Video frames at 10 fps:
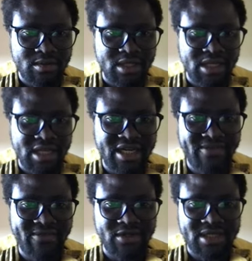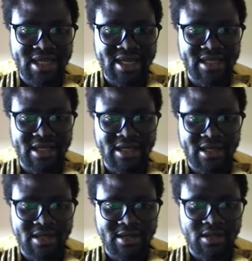Neither forsake thee,
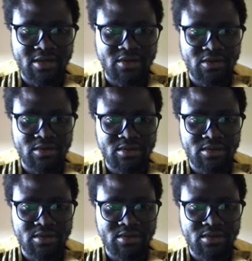you know.